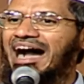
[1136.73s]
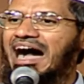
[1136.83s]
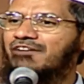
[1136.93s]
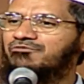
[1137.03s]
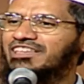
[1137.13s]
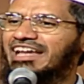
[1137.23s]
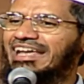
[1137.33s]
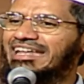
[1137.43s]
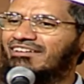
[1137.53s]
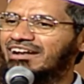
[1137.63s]
After that,
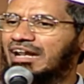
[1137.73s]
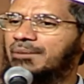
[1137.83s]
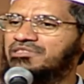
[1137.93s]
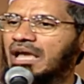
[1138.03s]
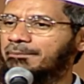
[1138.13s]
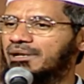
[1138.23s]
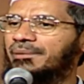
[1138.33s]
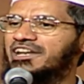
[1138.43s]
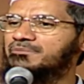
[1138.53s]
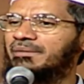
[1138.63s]
anyone rapes, capital
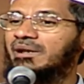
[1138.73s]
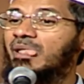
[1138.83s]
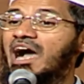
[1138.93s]
punishment.